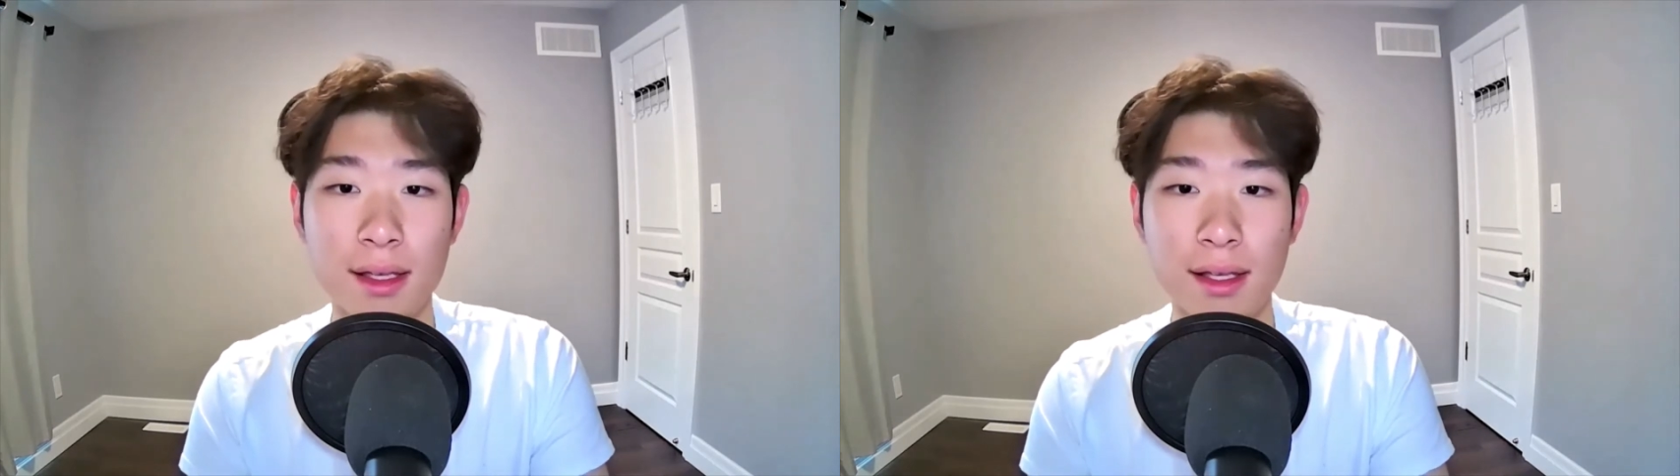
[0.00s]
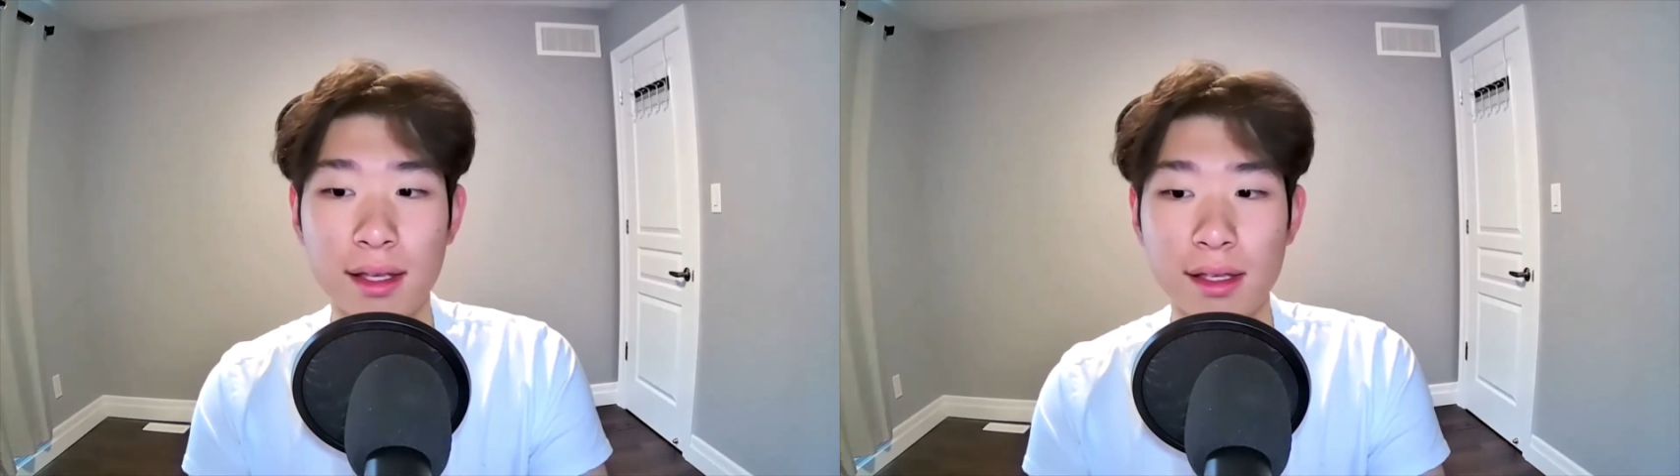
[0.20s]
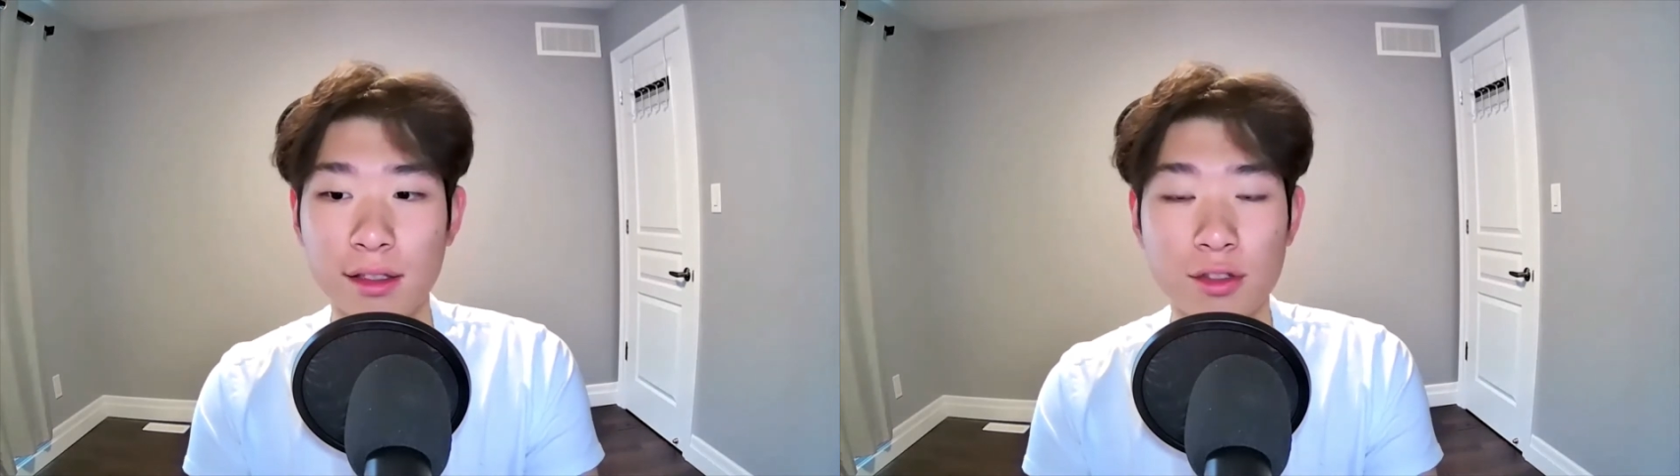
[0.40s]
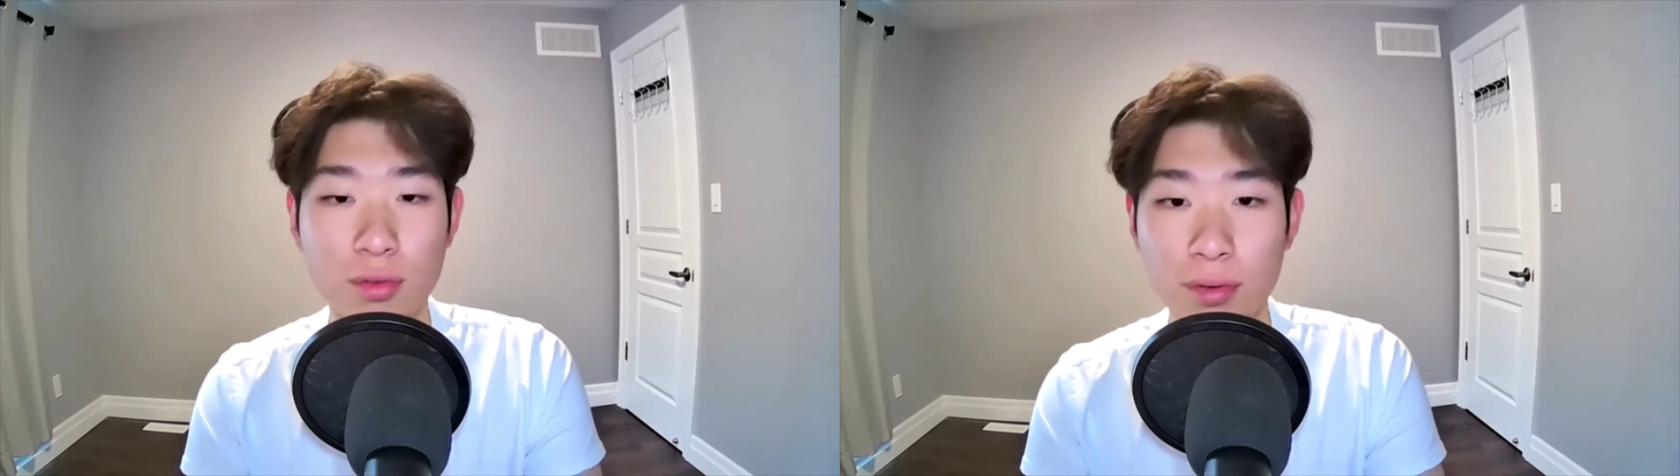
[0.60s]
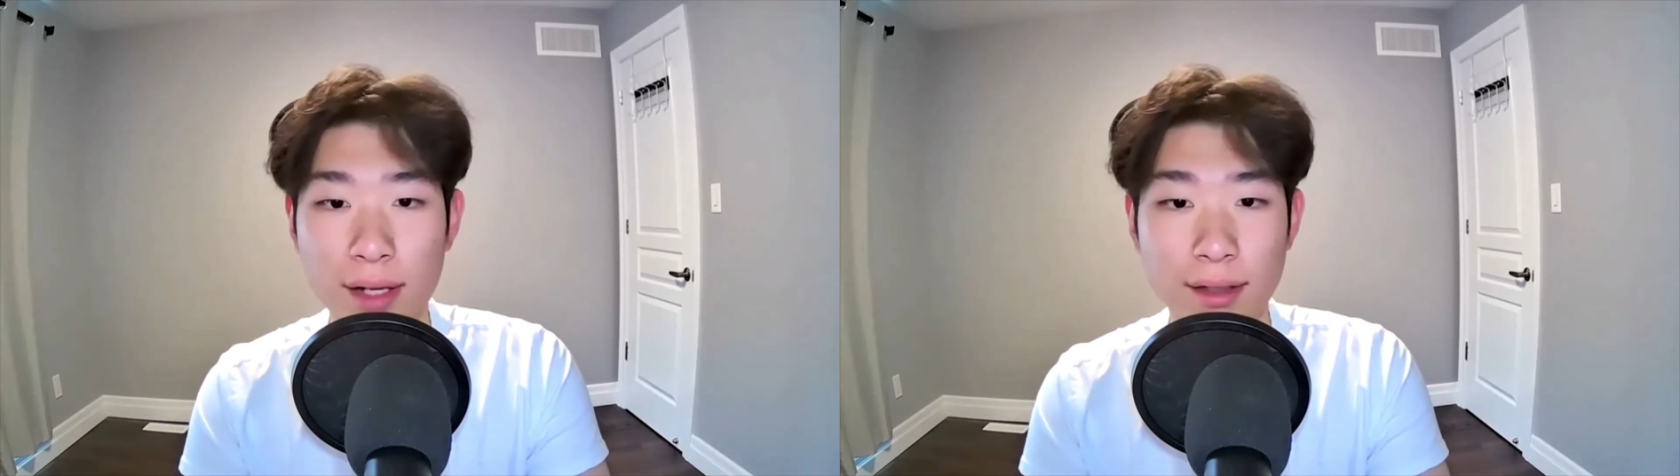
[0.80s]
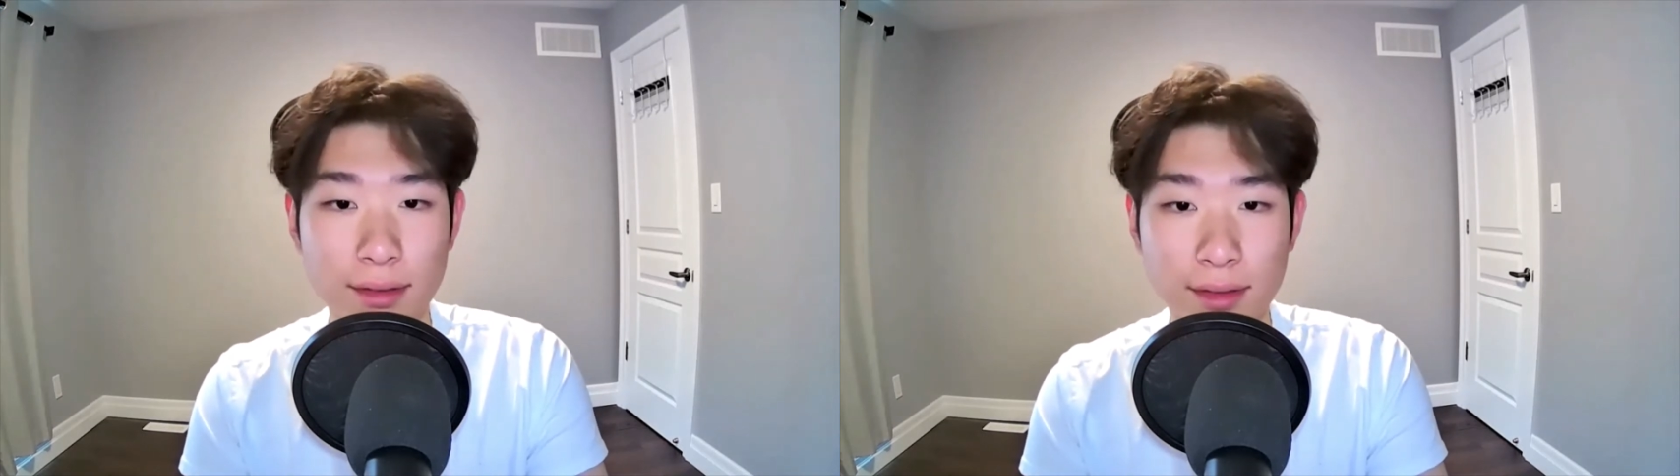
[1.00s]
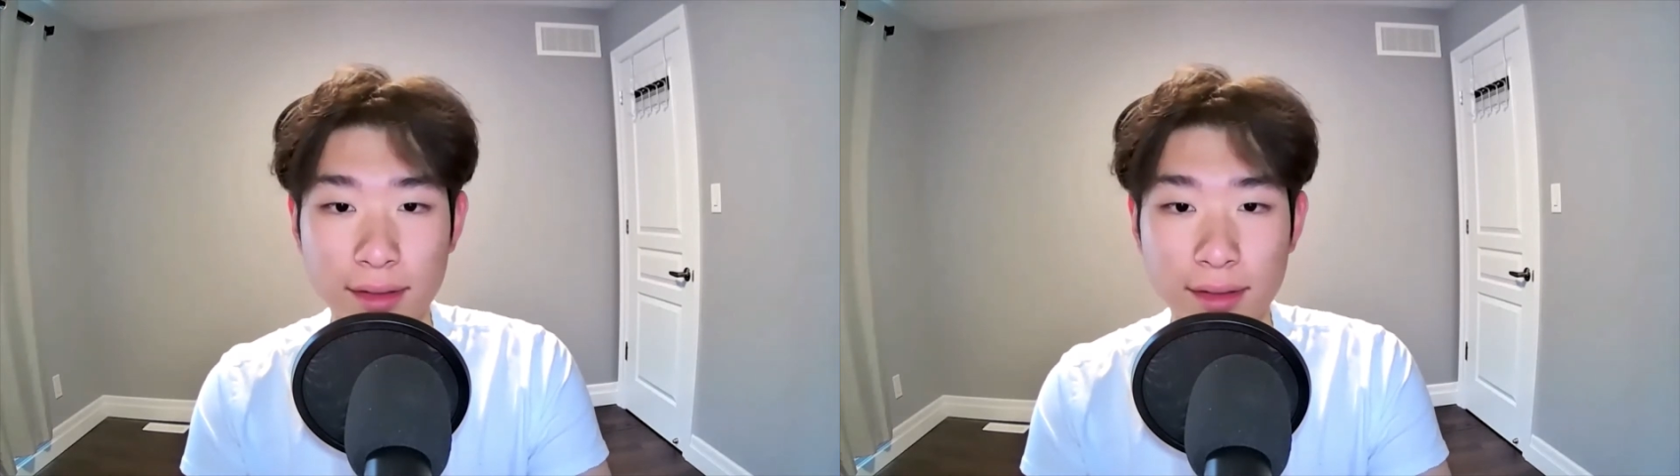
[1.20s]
it's credit.